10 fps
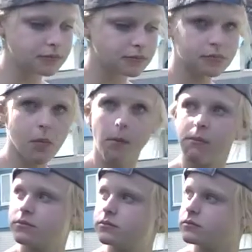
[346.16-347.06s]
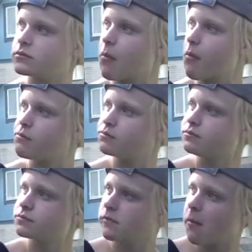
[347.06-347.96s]

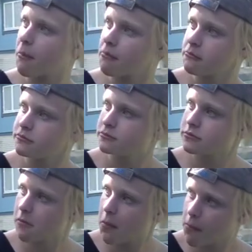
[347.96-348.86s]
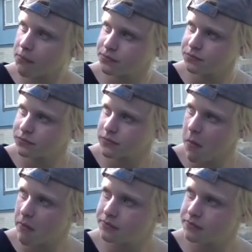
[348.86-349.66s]
[no speech]